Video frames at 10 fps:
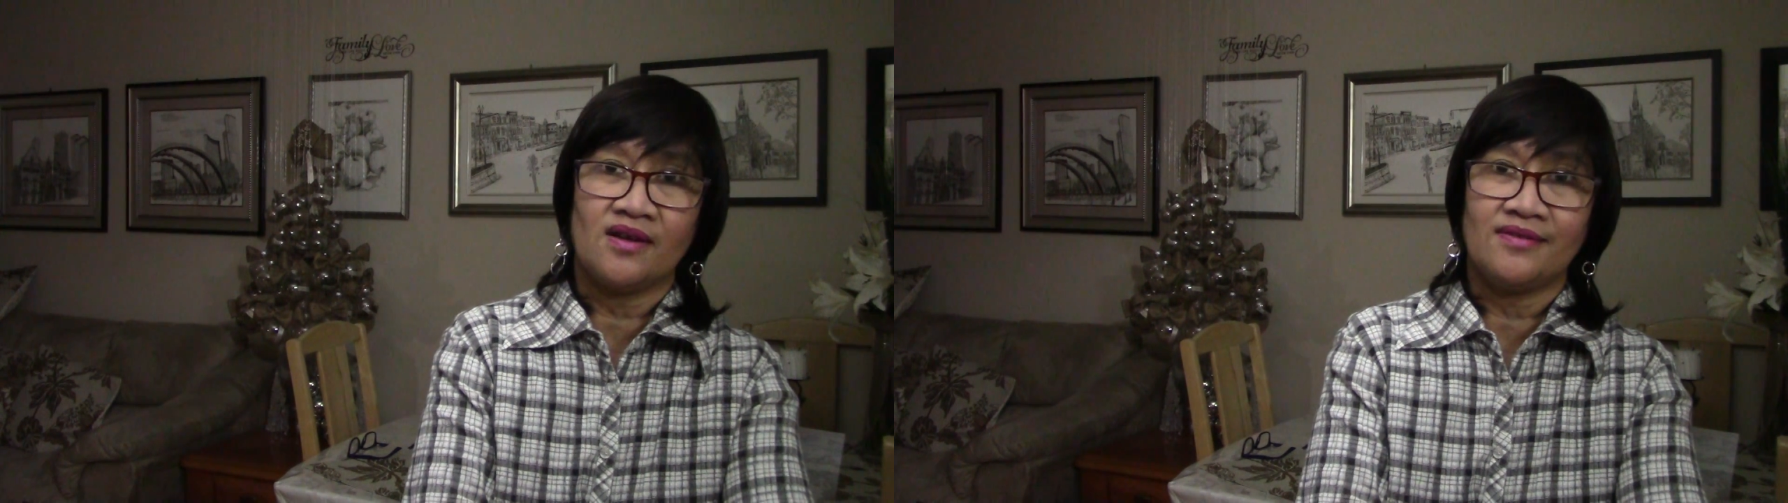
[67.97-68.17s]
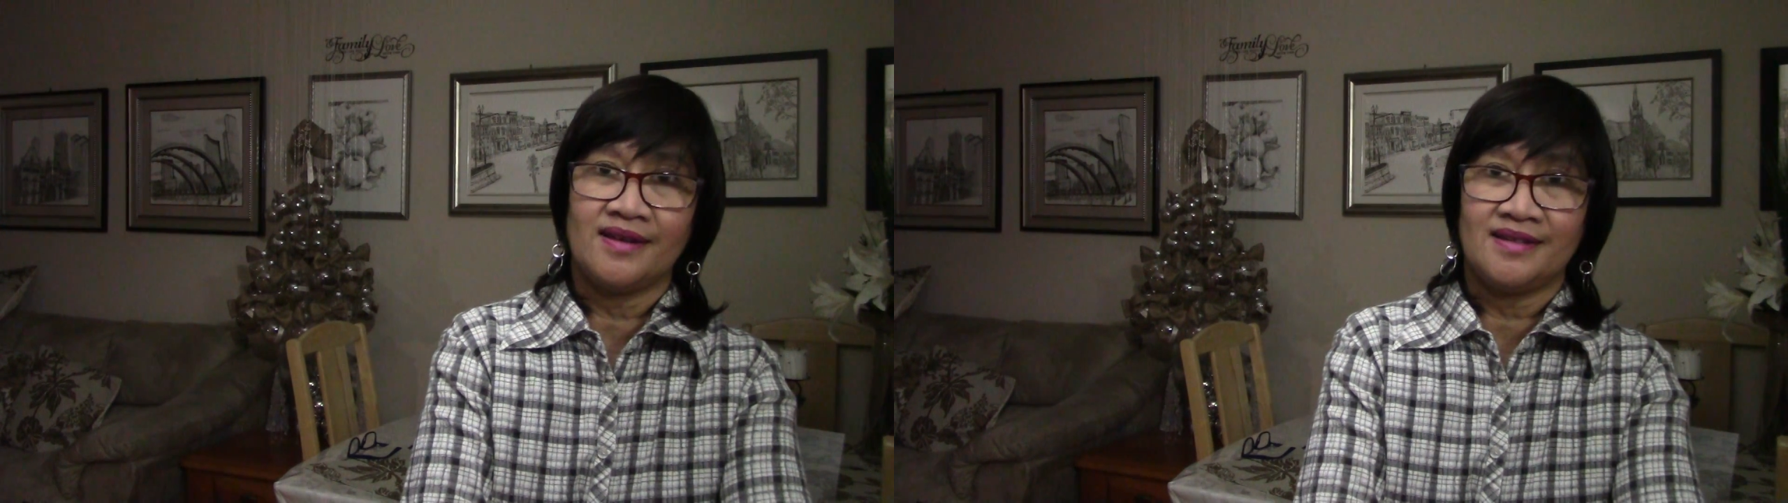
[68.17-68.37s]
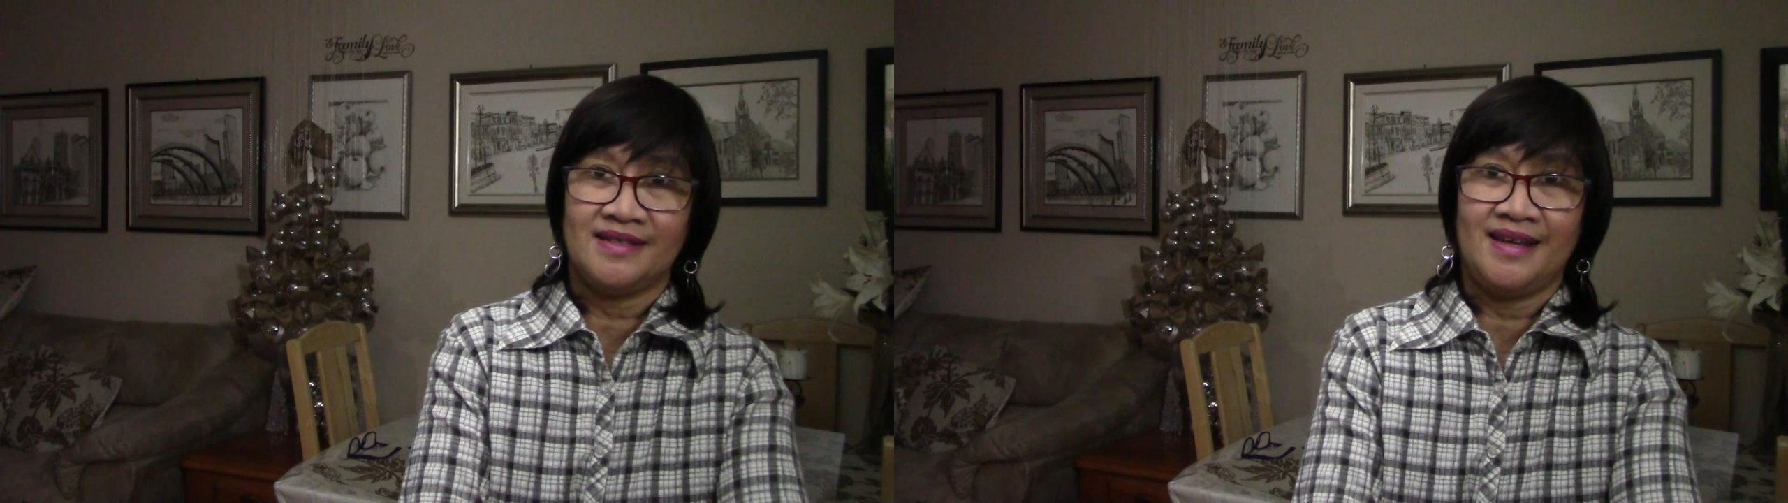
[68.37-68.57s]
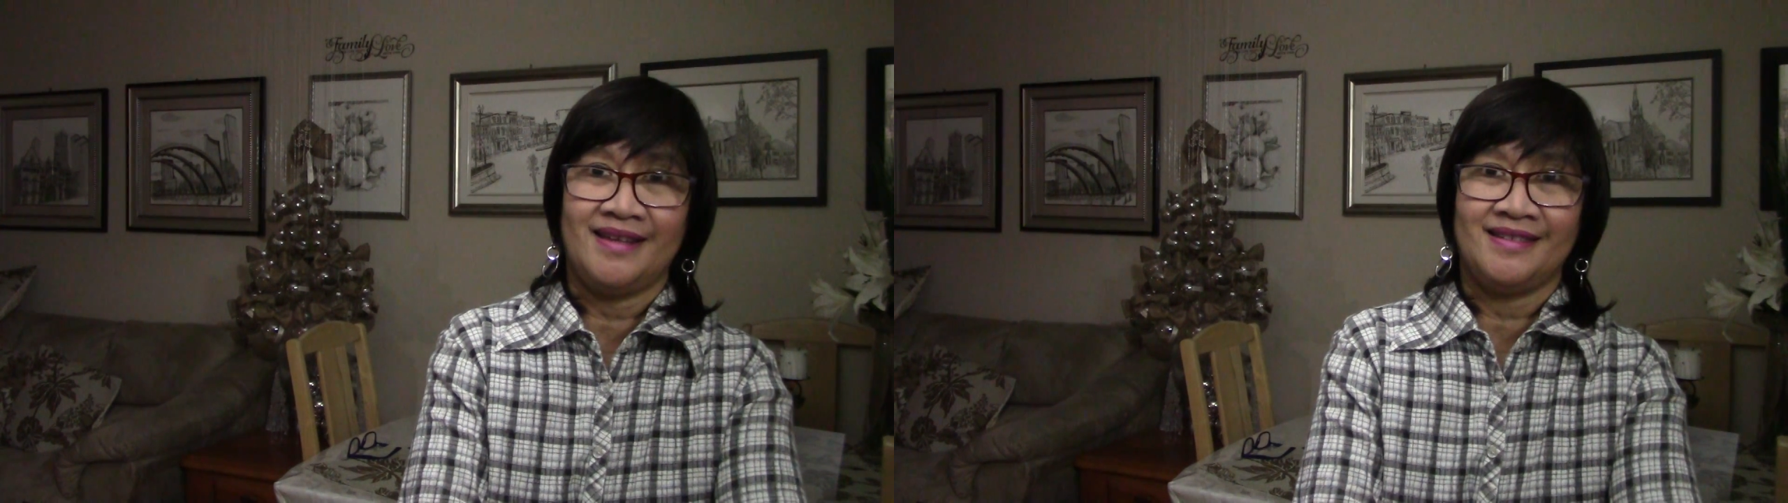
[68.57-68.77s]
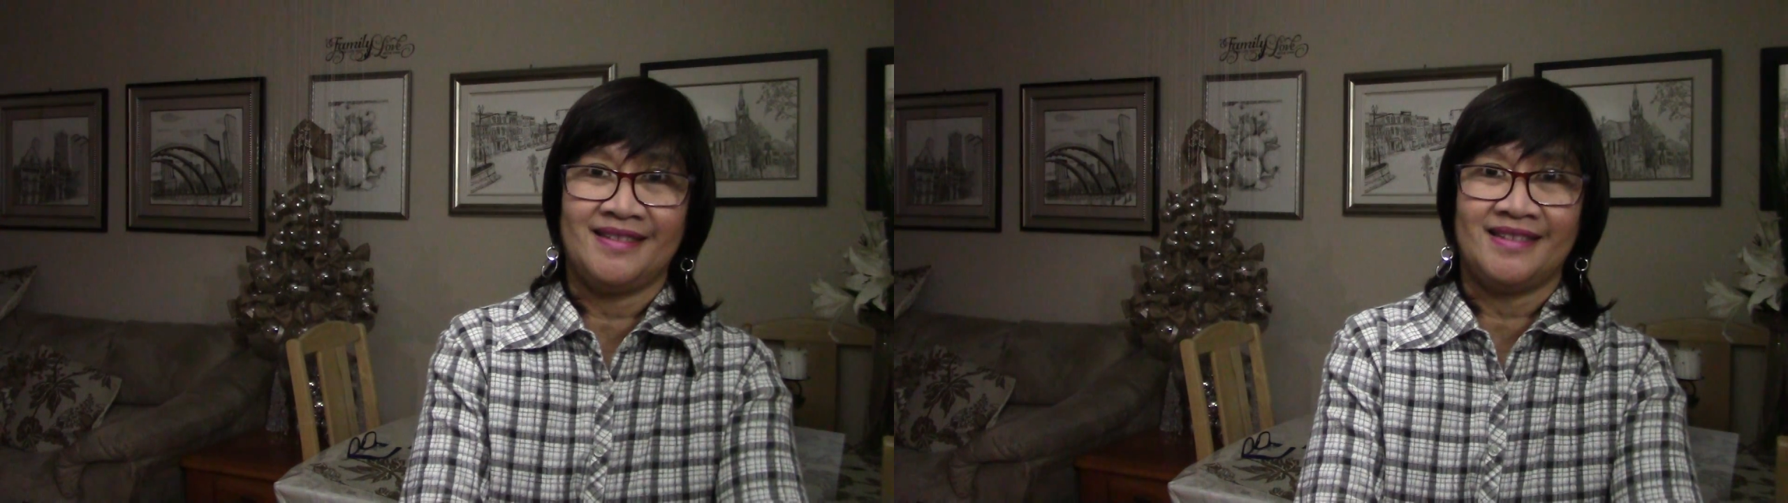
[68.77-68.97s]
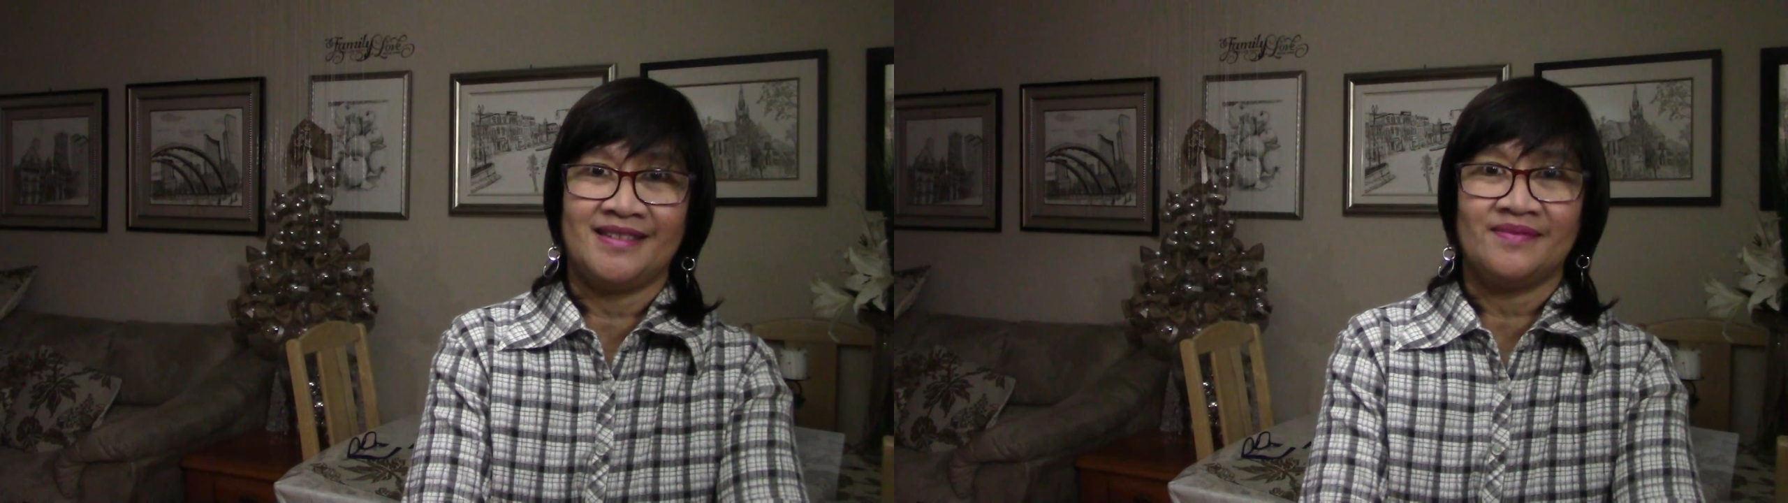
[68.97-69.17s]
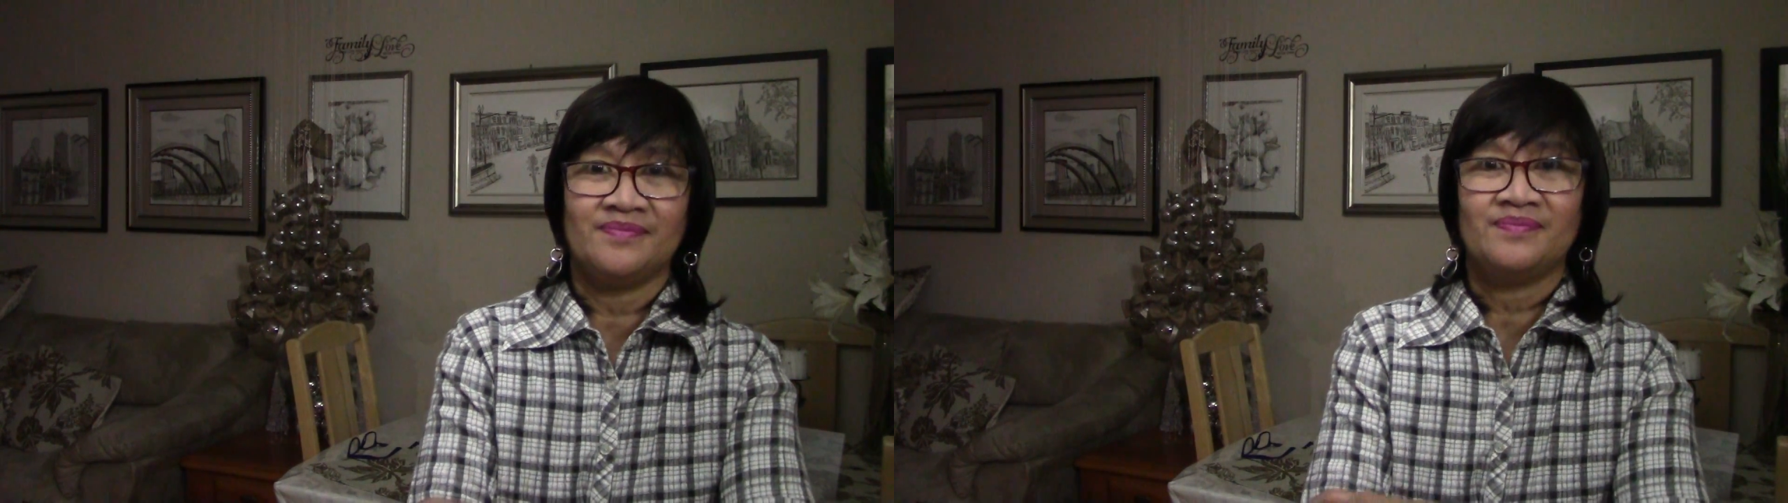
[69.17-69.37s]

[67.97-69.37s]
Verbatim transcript: of their sins.